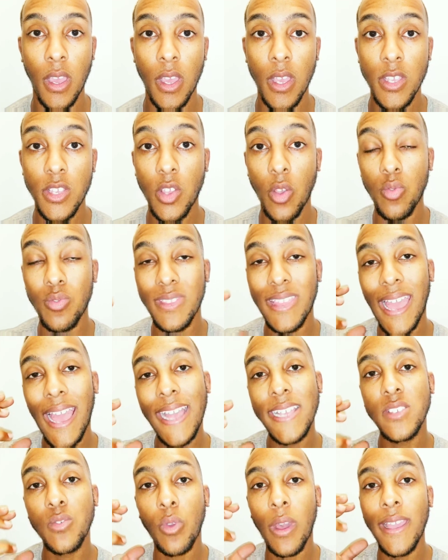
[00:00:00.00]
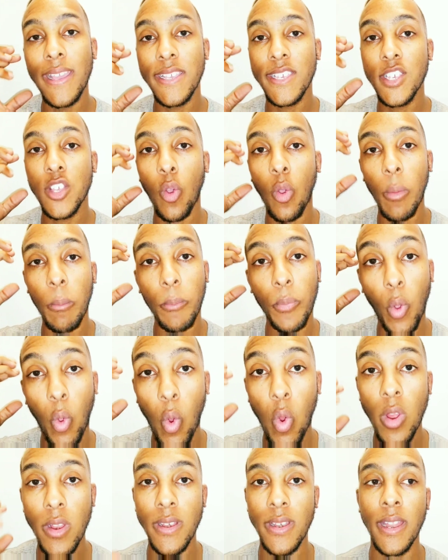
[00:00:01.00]
So that's why it's so
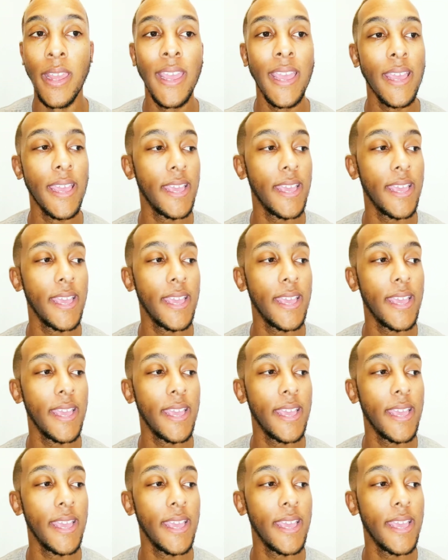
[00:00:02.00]
important.